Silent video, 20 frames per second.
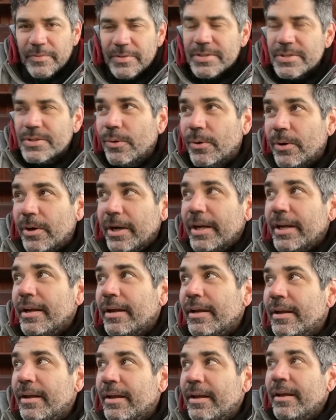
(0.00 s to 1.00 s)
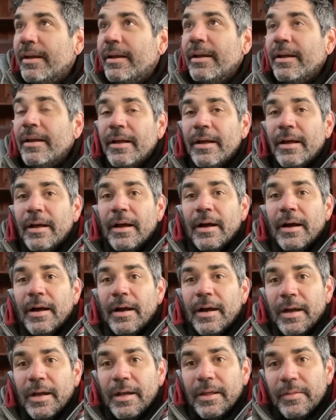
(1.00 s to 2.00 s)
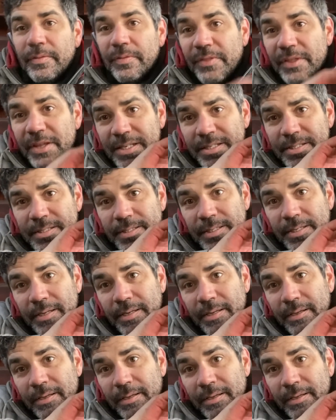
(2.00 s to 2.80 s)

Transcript: a story. Uh, this